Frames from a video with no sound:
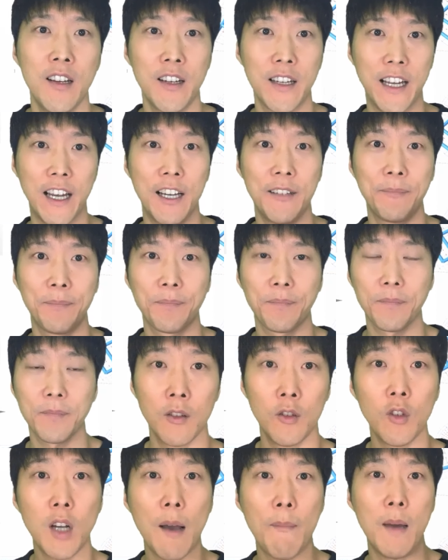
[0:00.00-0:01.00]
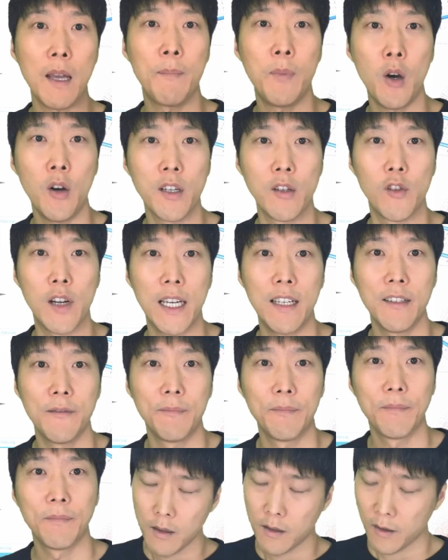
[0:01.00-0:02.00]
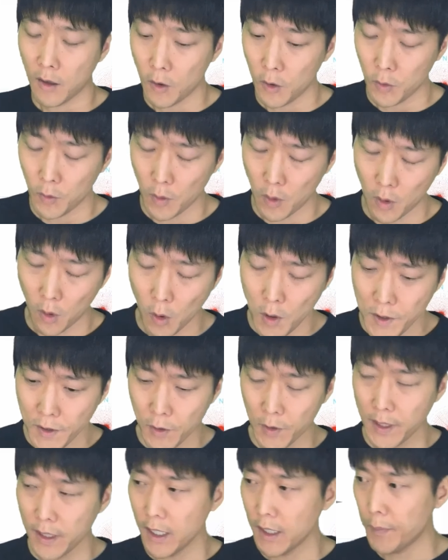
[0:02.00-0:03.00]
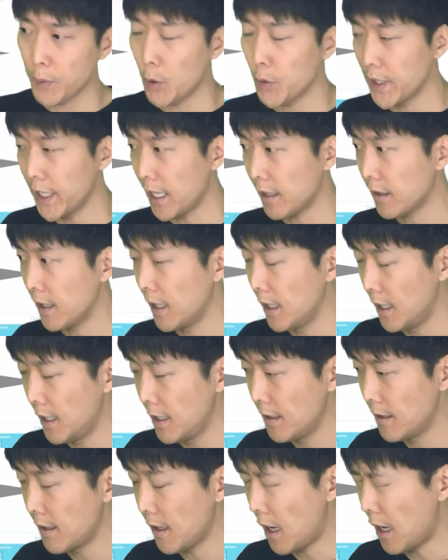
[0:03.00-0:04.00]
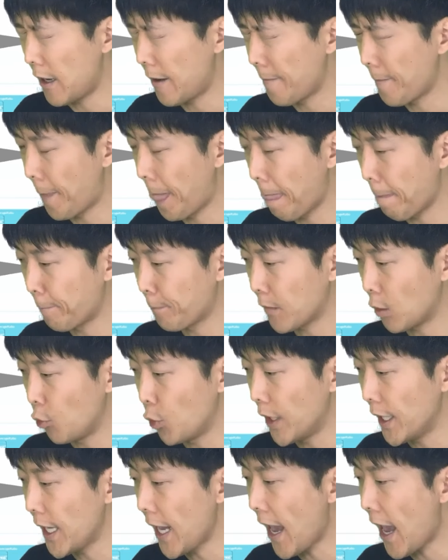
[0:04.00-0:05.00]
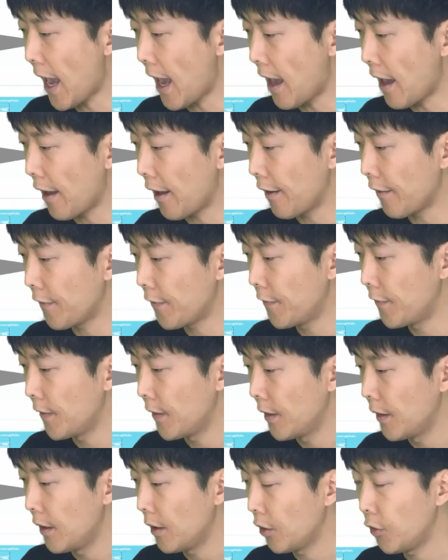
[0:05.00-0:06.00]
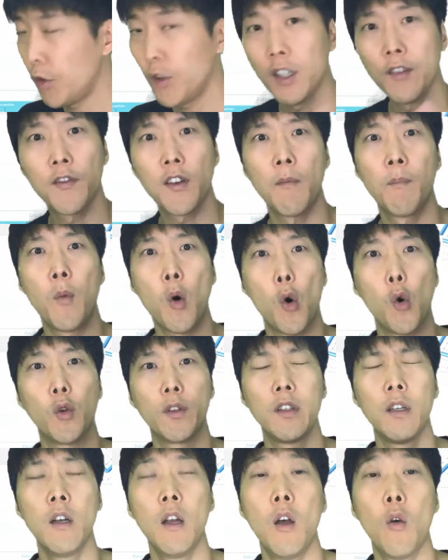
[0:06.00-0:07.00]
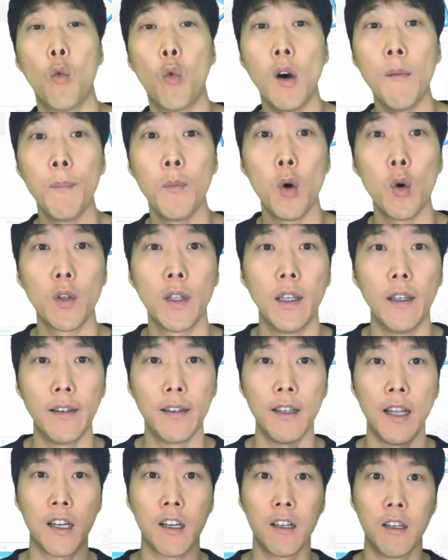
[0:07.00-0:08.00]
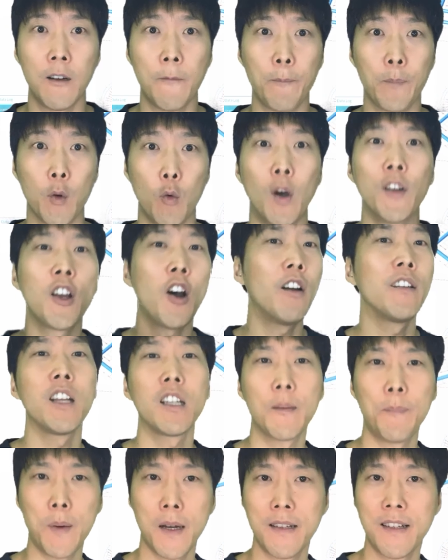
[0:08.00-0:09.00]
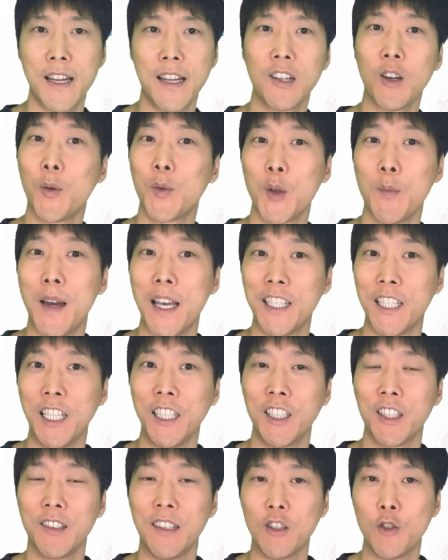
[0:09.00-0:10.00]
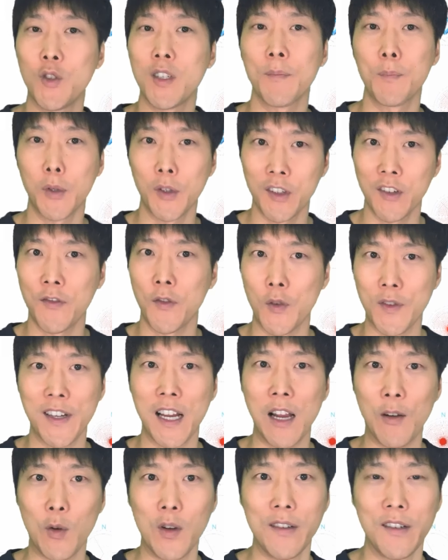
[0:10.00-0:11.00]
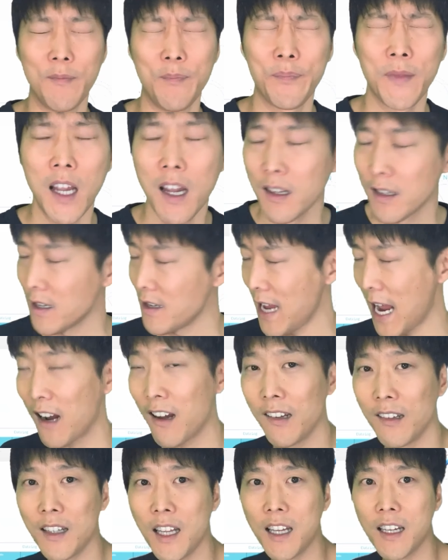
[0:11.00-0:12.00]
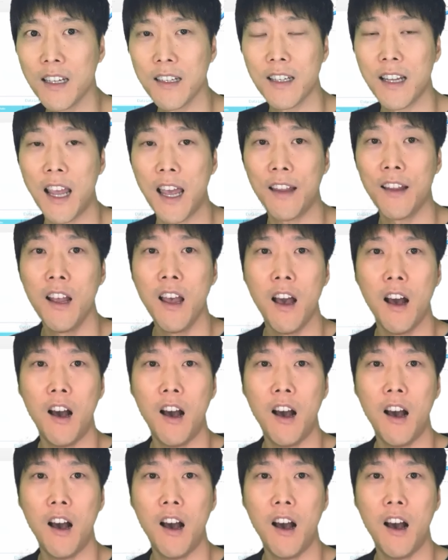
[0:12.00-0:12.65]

Yeah, you got my point, right? So also in this project is we have two different modes. One mode is like a 100% optimization using brute force algorithm. The second thing is that